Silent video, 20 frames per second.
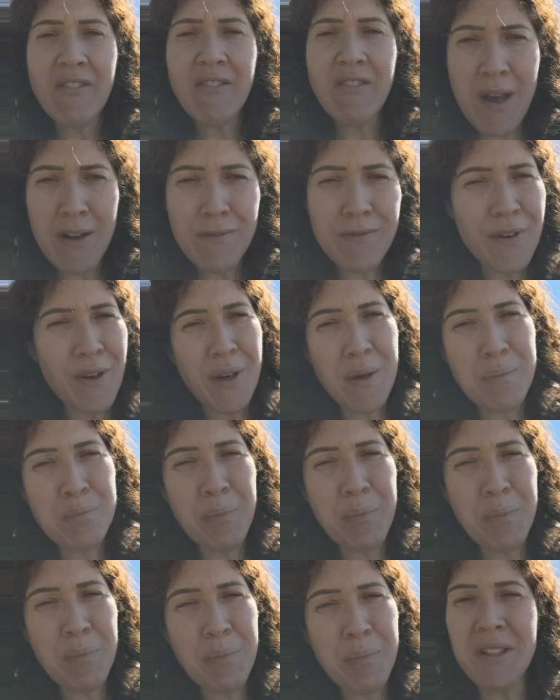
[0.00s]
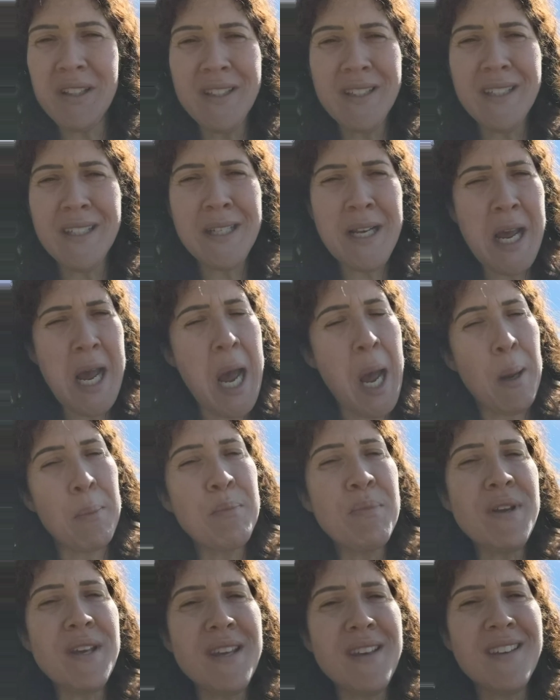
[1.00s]
been very bubbly and
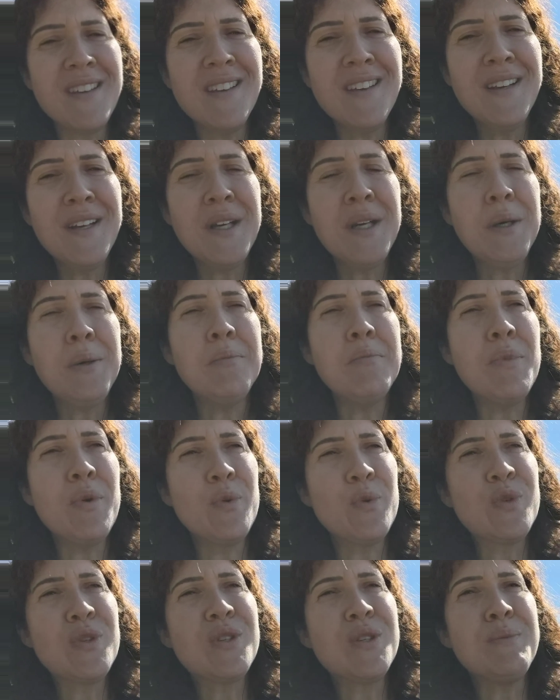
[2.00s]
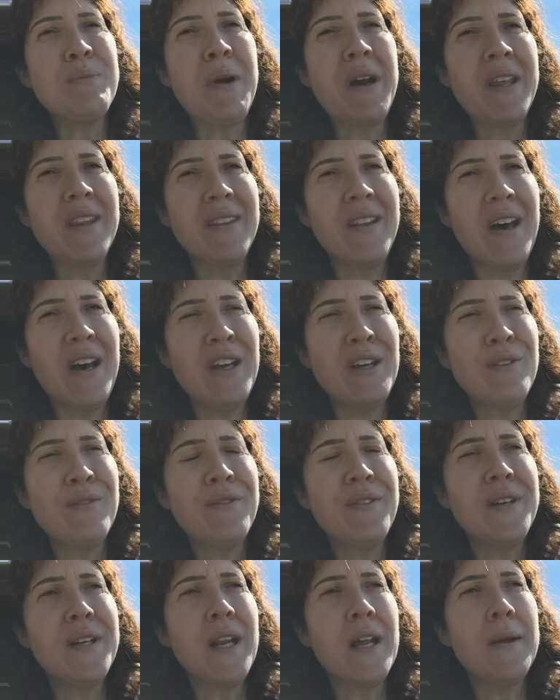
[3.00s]
happy most of my life.
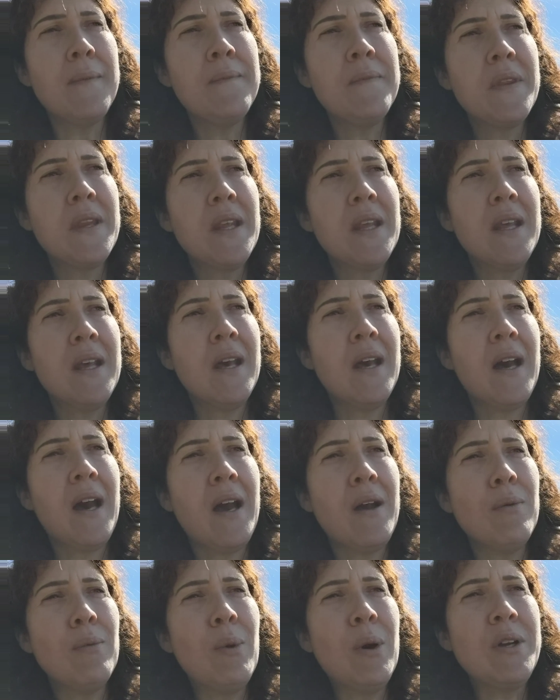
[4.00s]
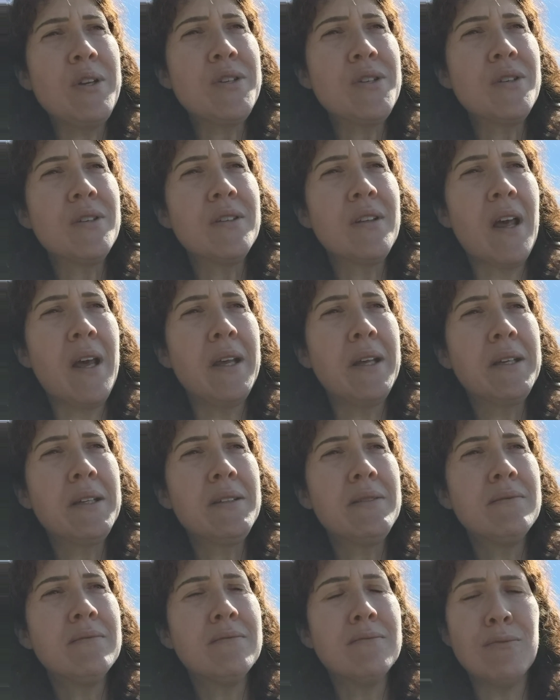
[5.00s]
And I wondered, like,
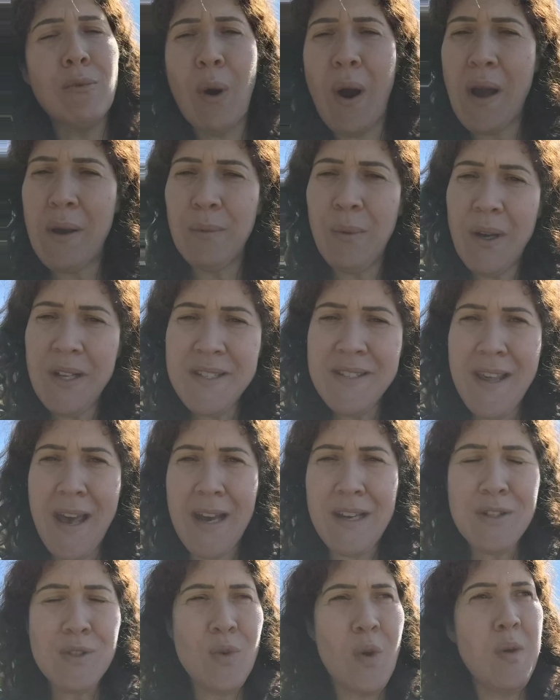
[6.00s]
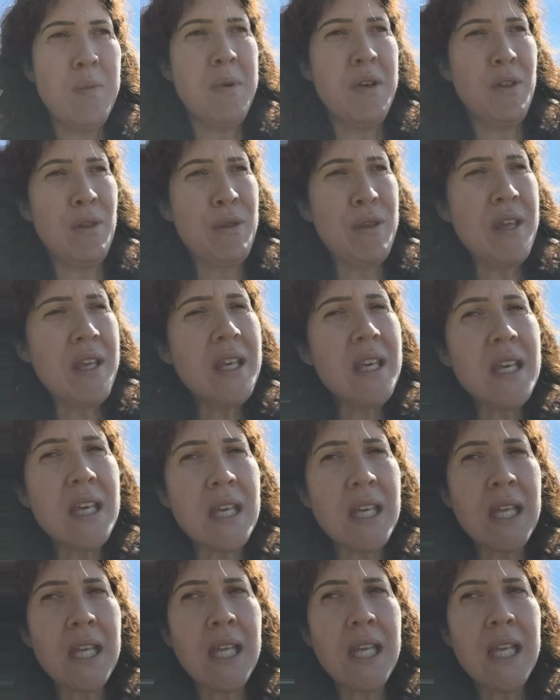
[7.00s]
why was that? So I've been
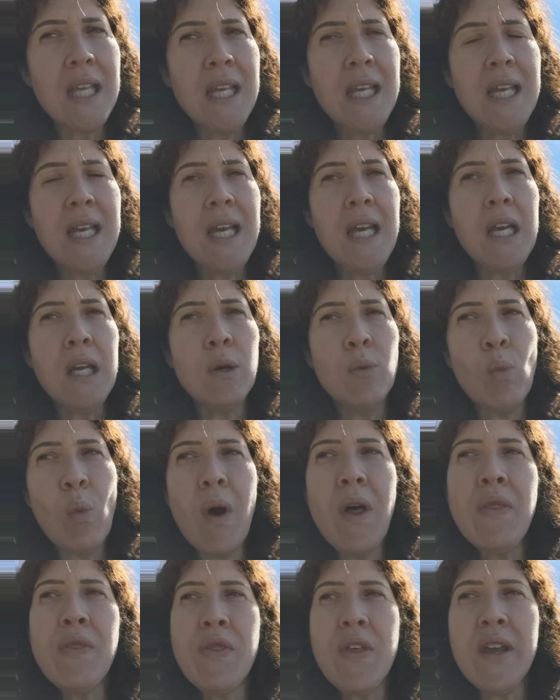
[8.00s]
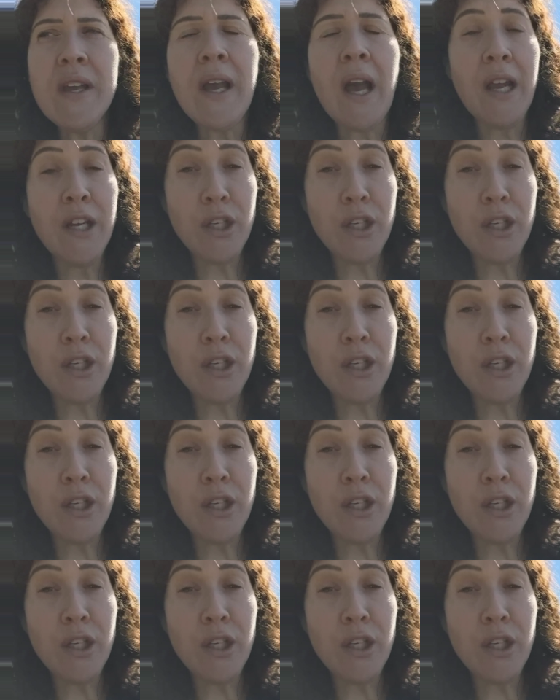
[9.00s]
thinking. And one thing I